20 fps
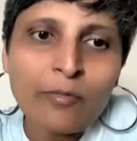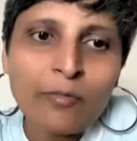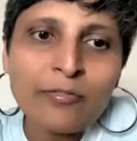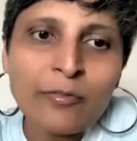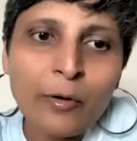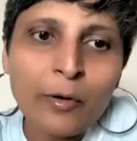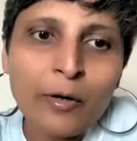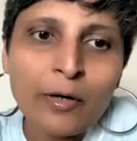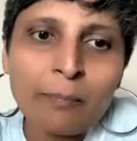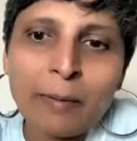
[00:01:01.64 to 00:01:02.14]
off
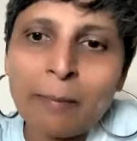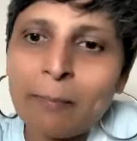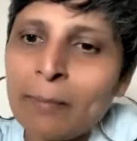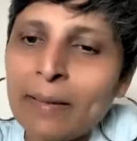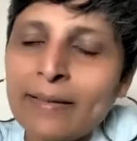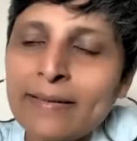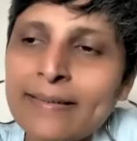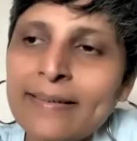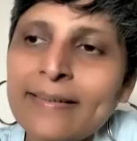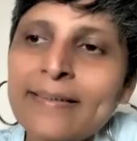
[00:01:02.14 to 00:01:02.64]
for
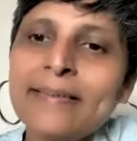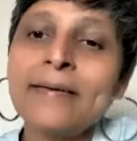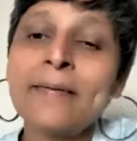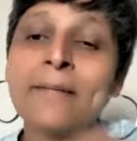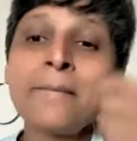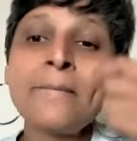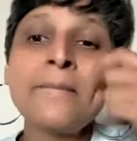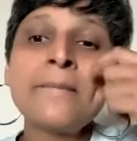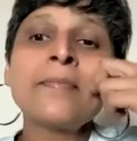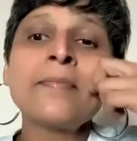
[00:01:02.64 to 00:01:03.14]
Bhimbetka.
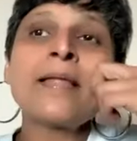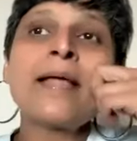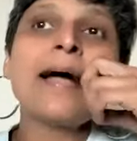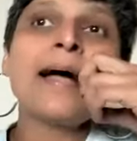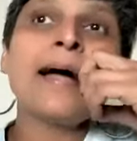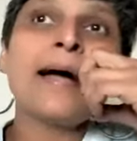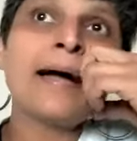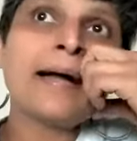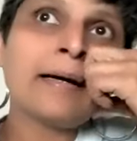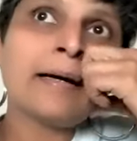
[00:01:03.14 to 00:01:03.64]

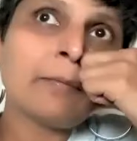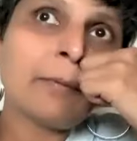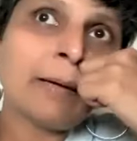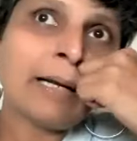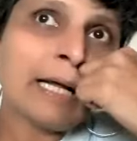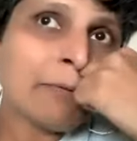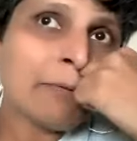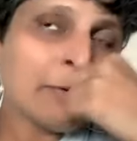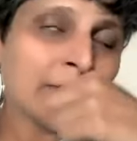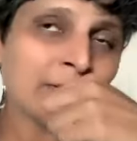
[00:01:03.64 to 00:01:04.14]
And
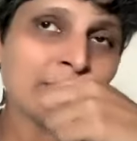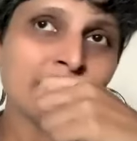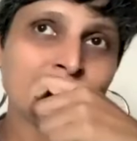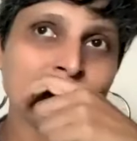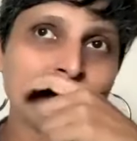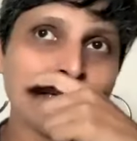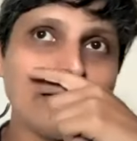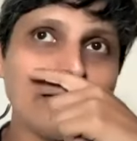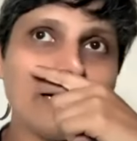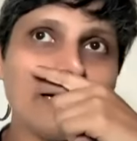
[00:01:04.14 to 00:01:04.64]
when I
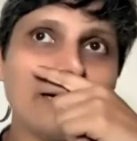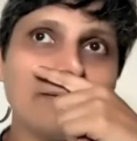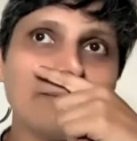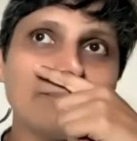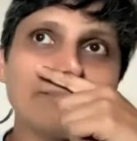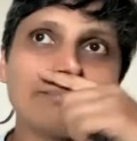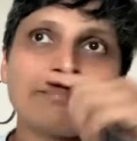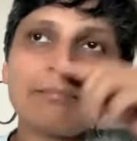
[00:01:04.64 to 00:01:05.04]
was uh,